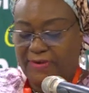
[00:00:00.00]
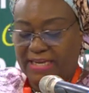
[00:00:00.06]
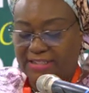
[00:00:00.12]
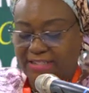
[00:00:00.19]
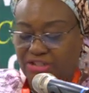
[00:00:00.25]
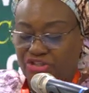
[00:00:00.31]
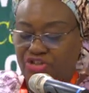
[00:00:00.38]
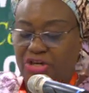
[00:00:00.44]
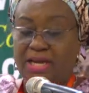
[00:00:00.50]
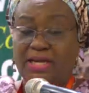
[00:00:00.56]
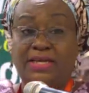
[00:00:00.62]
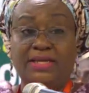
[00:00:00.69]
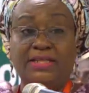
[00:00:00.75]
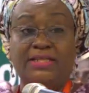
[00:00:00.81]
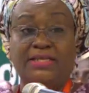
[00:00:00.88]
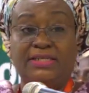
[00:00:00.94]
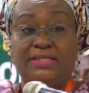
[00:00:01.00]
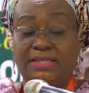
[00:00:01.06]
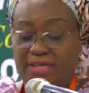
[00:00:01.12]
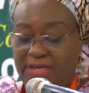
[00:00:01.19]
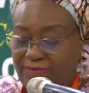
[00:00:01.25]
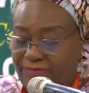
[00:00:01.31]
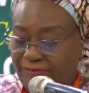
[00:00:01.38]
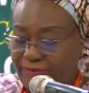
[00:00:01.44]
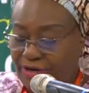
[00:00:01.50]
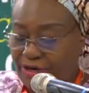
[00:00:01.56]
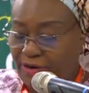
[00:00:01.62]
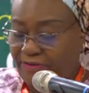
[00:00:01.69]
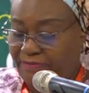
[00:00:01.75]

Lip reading: fast-tracking the delivery